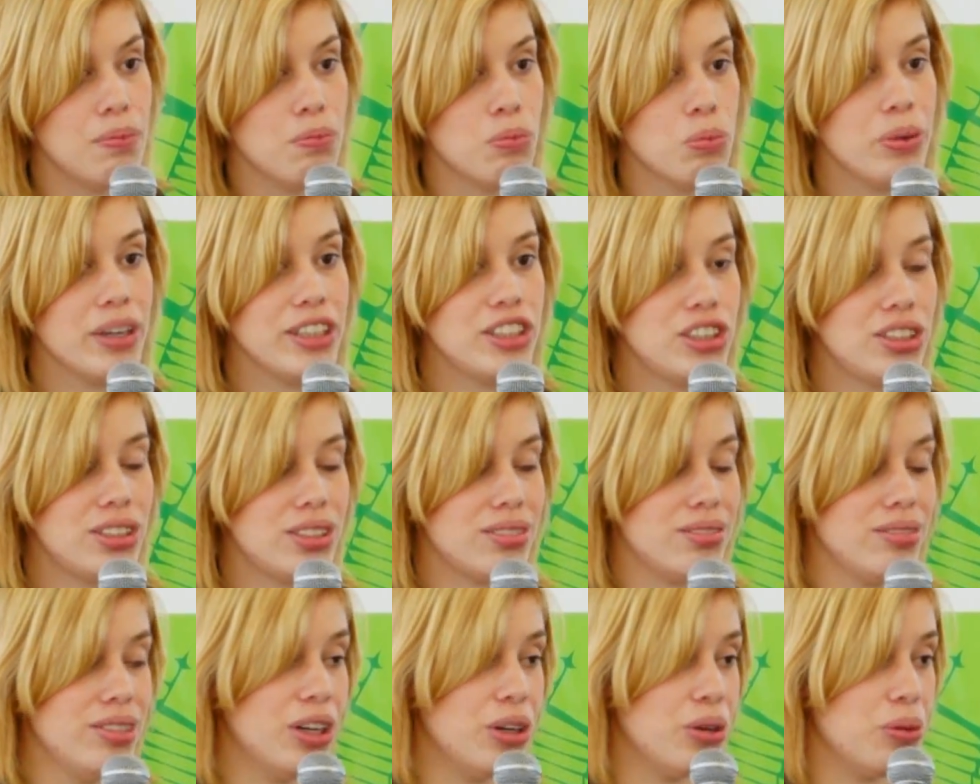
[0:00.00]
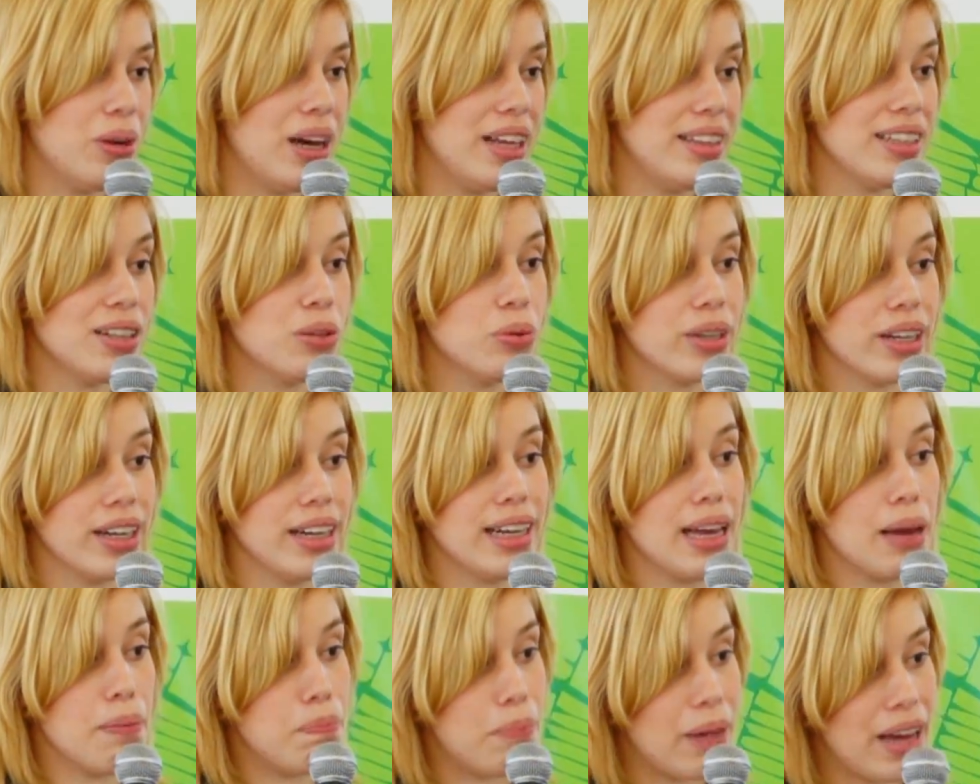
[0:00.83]
which, I think we're going to
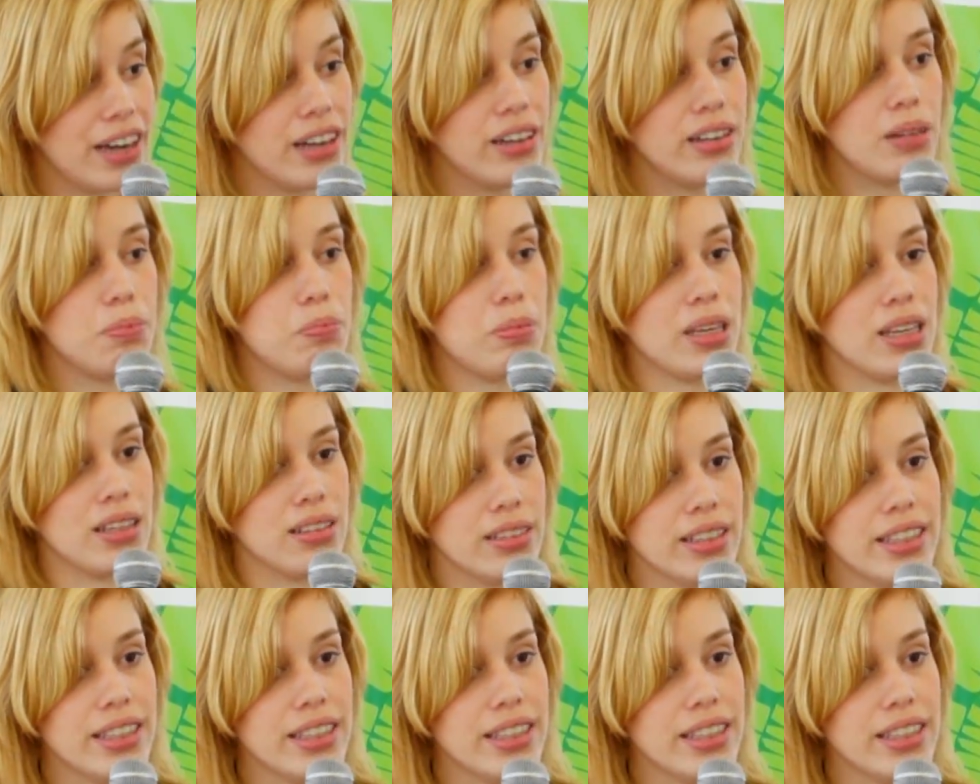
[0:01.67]
get better at being